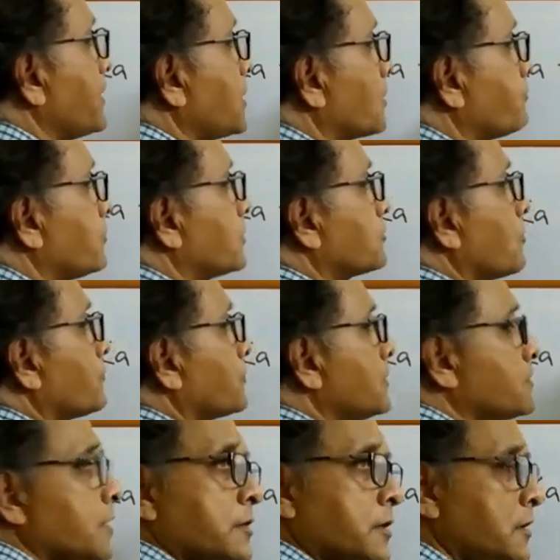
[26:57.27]
bicarbonate
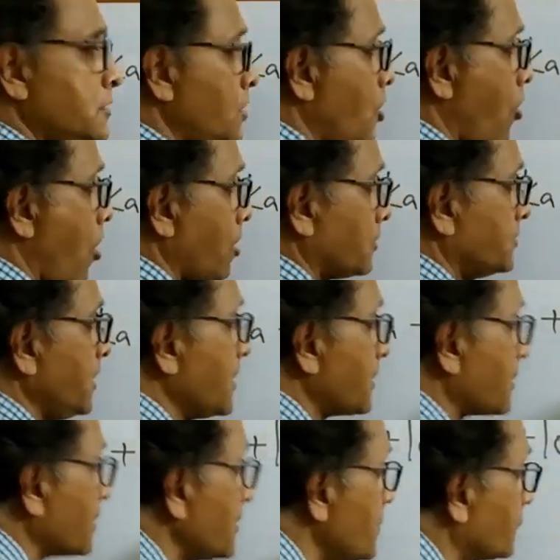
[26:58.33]
concentration or
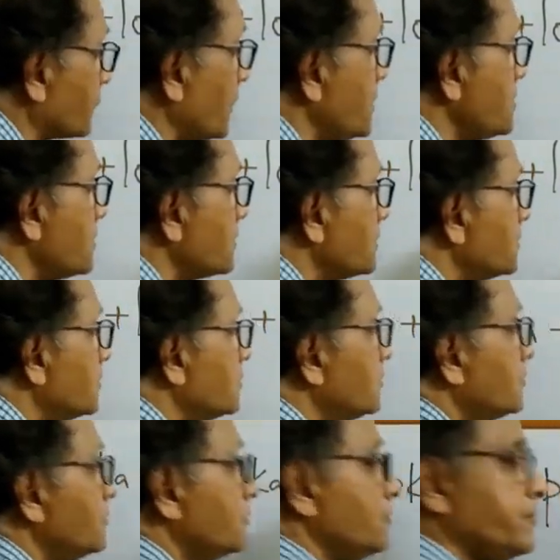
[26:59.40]
decrease in
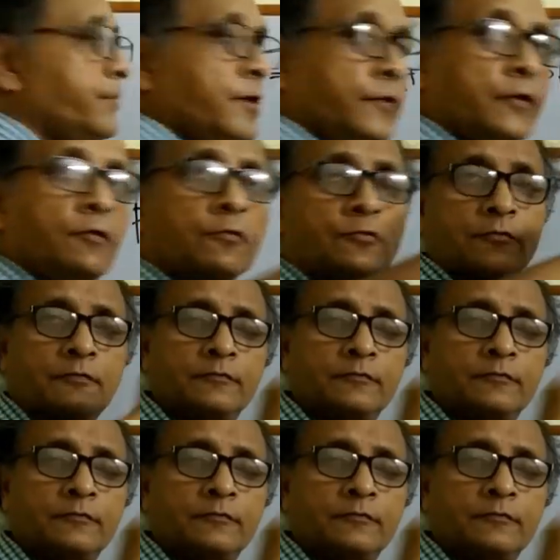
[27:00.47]
PCO2.